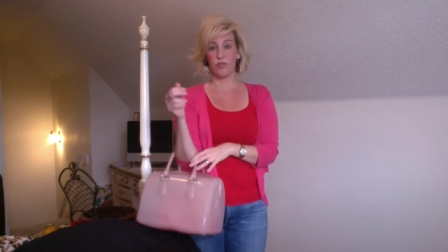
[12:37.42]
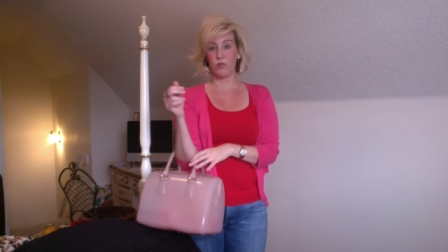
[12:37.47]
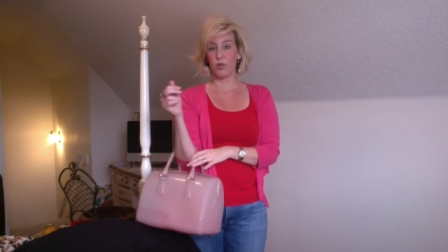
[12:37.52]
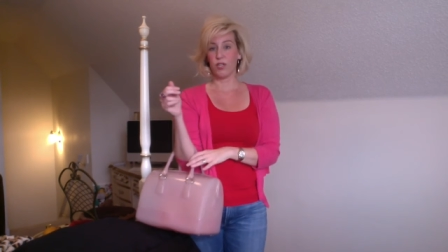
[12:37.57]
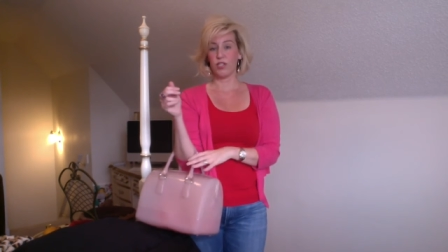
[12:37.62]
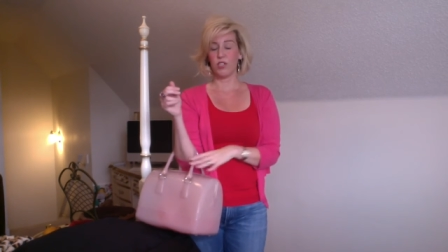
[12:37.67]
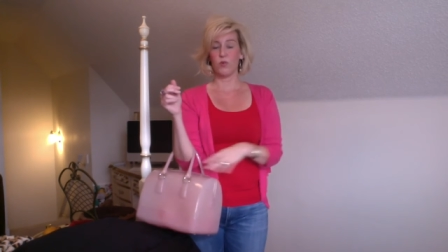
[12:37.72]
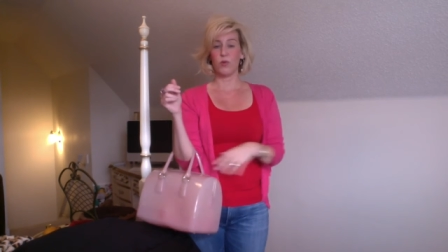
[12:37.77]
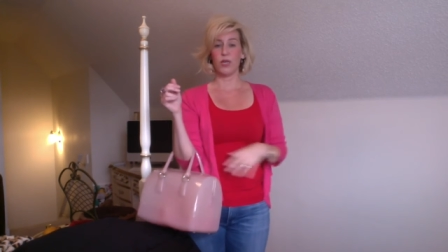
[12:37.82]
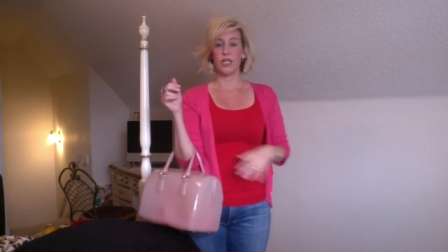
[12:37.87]

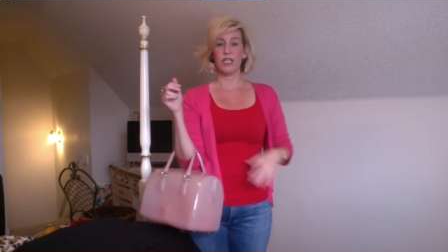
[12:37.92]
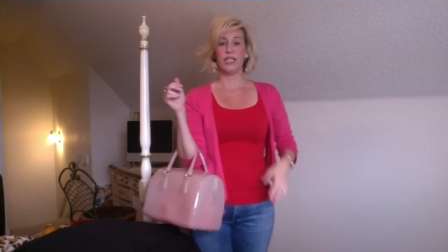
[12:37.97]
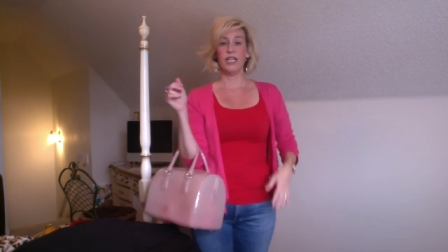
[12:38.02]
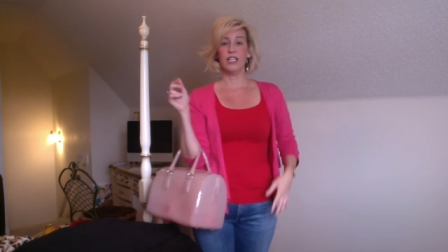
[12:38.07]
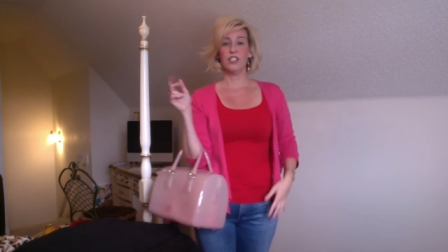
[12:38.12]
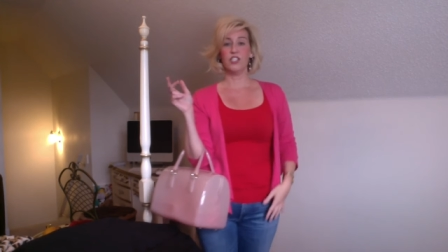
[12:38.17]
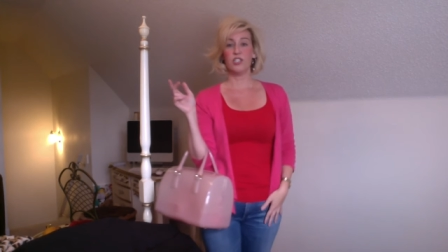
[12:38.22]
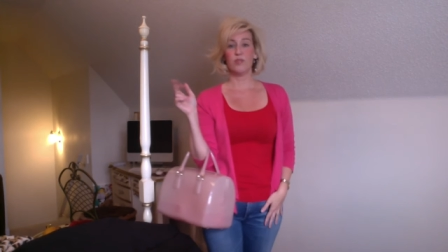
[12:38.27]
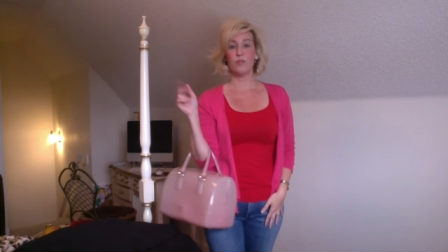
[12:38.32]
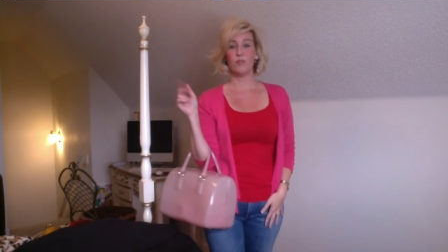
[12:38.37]
while you wait?
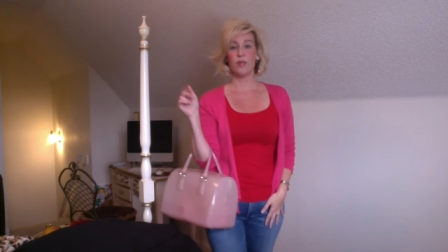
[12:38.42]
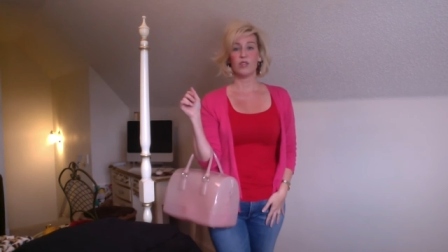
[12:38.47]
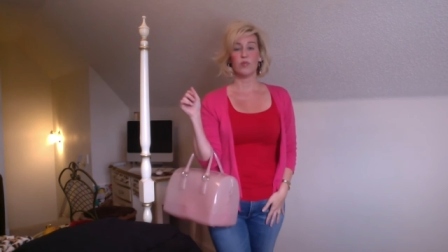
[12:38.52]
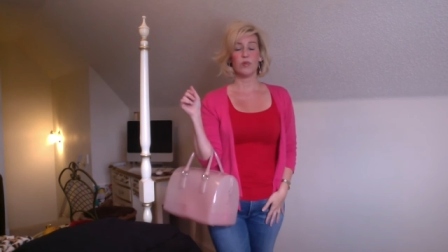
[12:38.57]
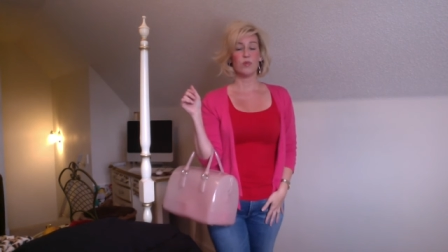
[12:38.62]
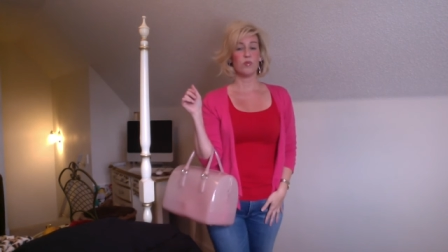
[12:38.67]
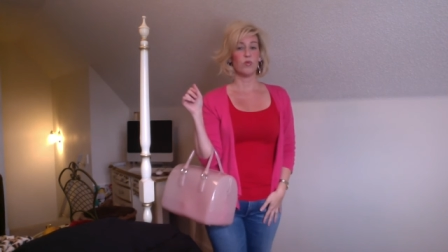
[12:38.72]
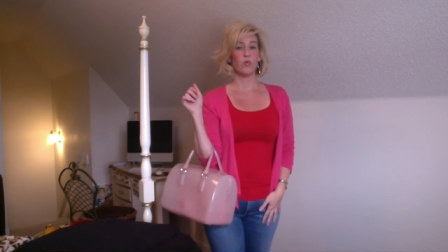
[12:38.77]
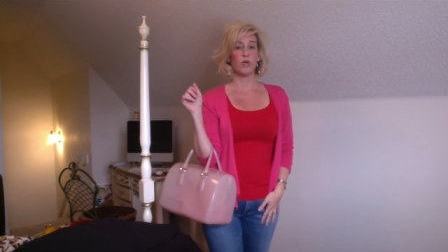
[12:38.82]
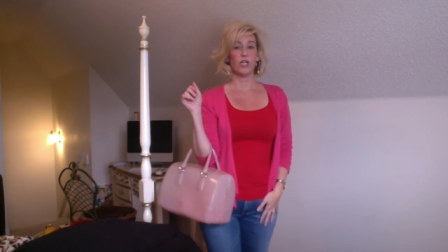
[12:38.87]
That just makes
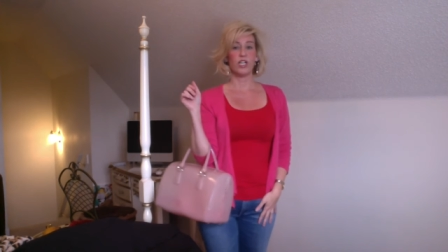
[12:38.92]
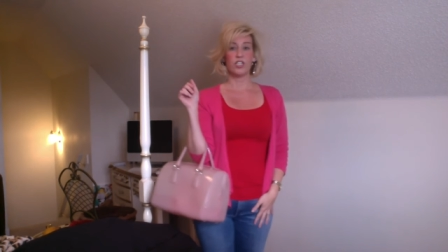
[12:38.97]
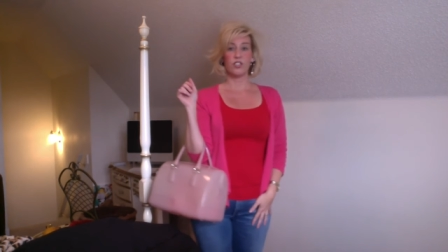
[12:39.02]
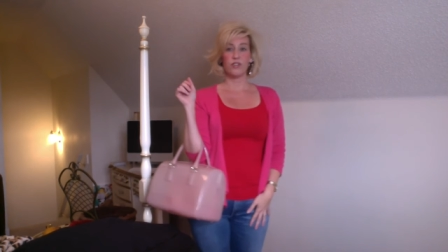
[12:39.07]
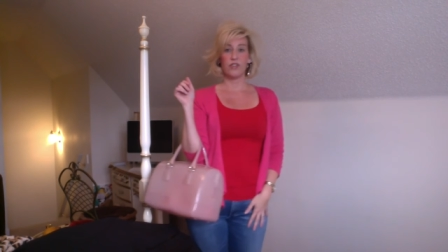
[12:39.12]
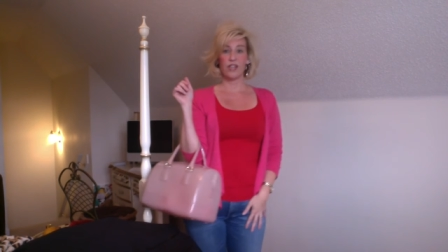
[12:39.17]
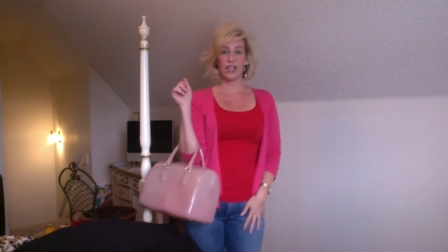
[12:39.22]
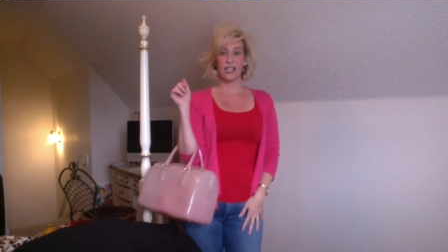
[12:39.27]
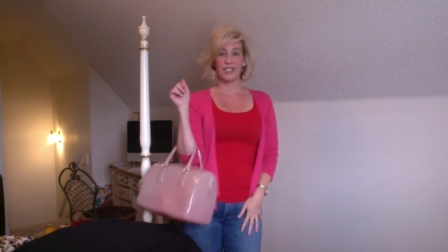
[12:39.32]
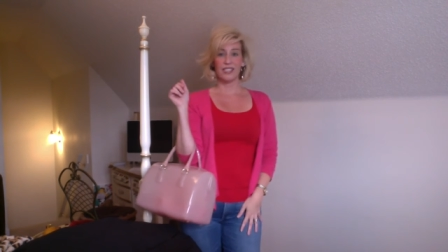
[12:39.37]
people want to
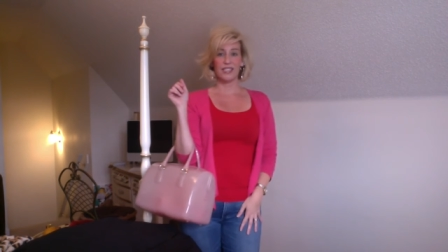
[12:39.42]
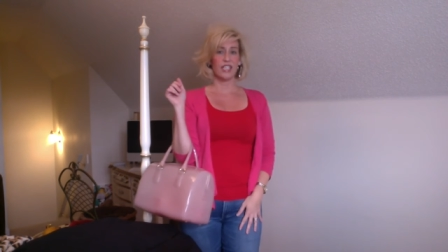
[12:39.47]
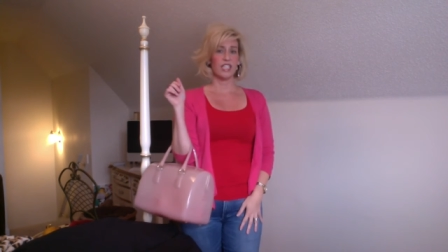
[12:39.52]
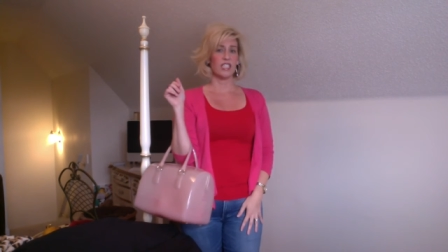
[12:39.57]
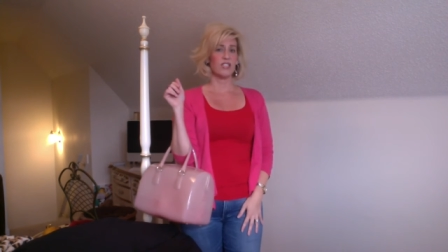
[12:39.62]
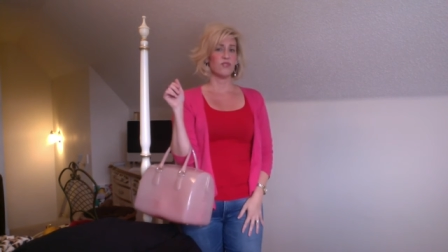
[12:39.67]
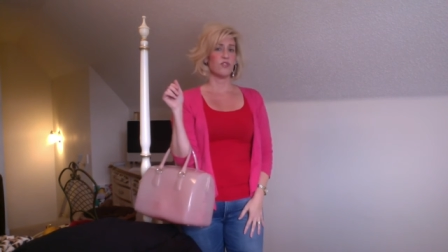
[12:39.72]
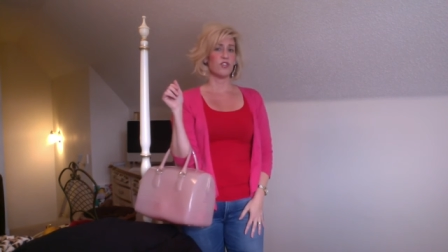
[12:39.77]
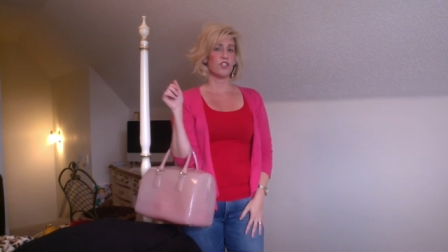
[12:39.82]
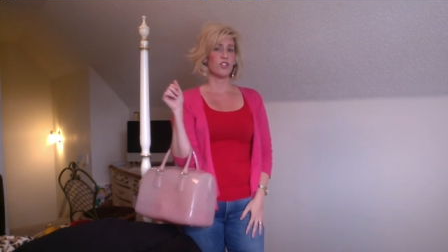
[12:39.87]
do nice
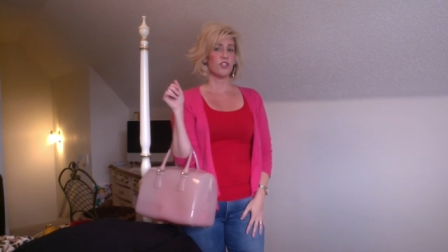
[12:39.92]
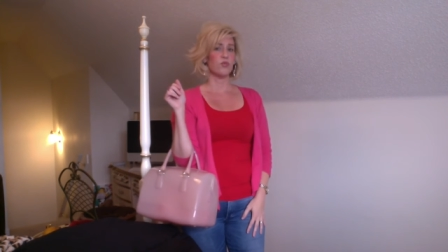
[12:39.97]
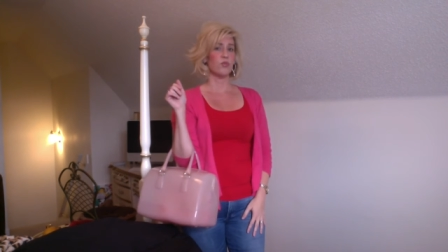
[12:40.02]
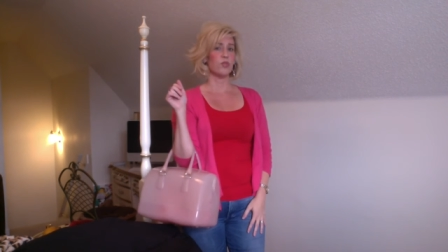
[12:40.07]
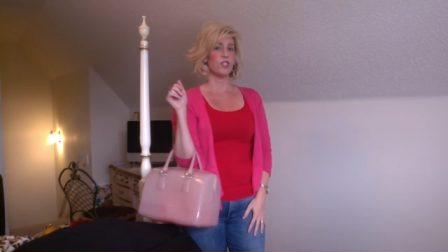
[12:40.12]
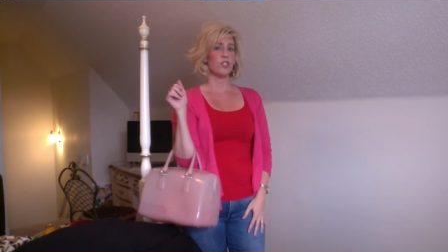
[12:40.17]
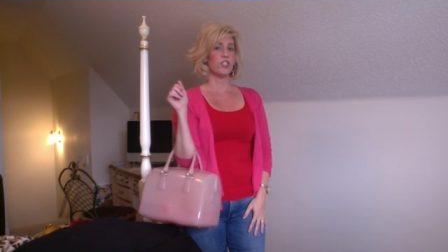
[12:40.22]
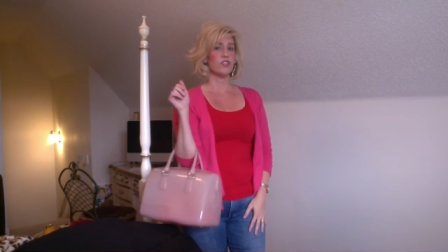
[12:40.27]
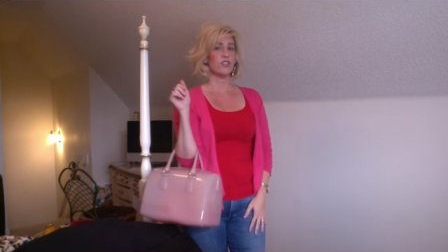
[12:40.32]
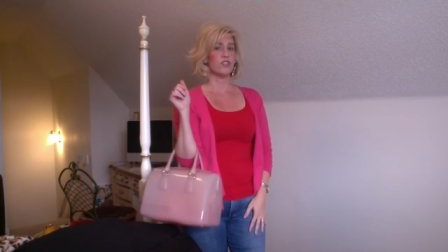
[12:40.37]
things for you. When you